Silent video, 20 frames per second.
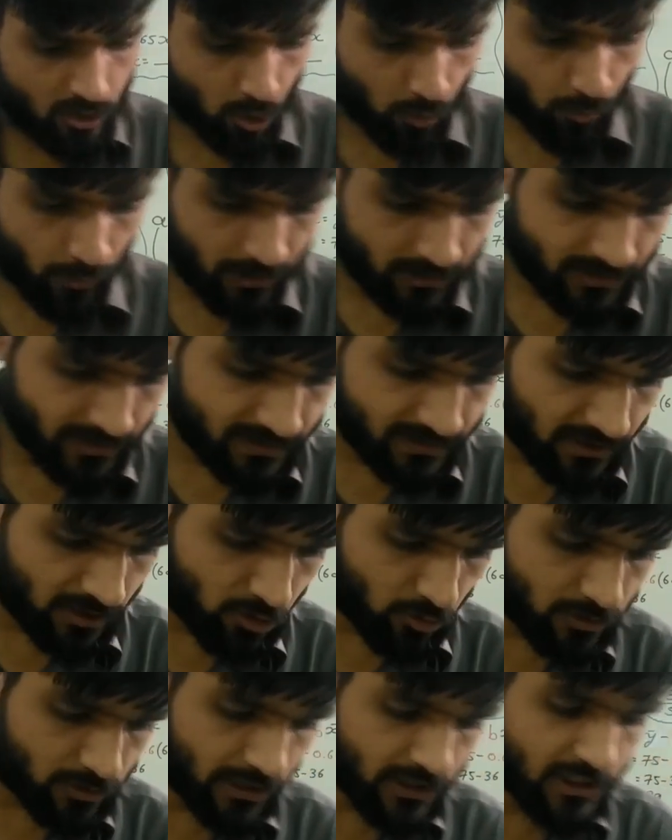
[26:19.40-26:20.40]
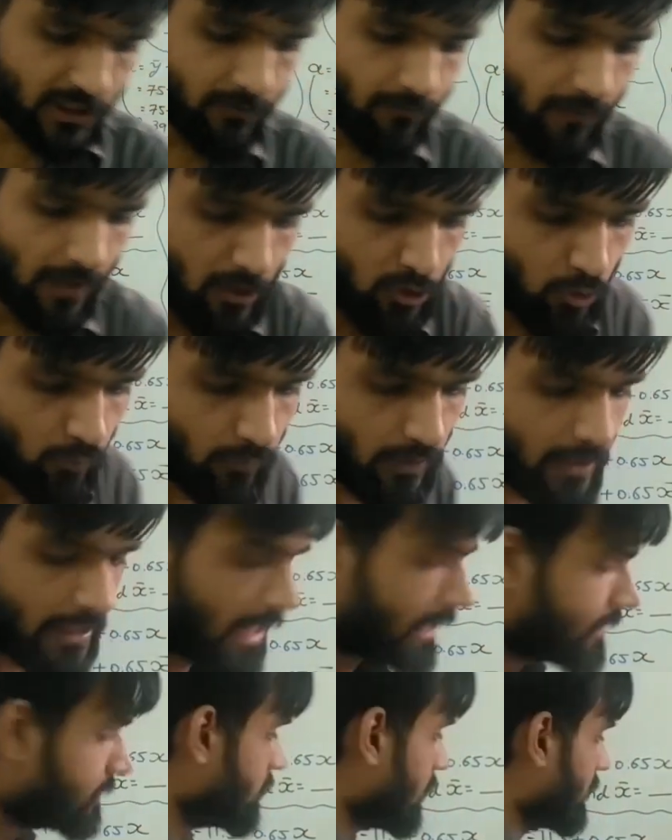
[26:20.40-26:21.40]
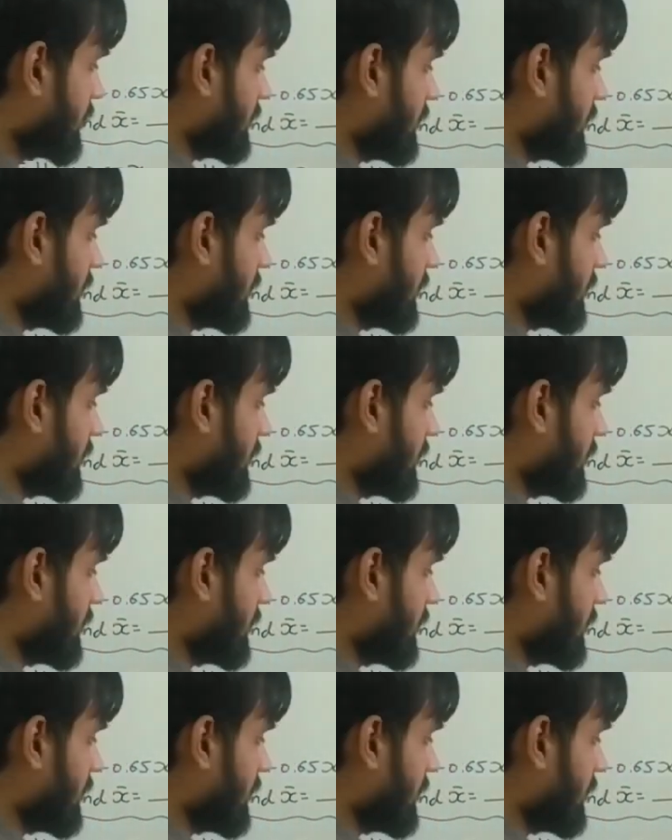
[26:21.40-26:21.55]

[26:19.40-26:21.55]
0.6 into 65, you will get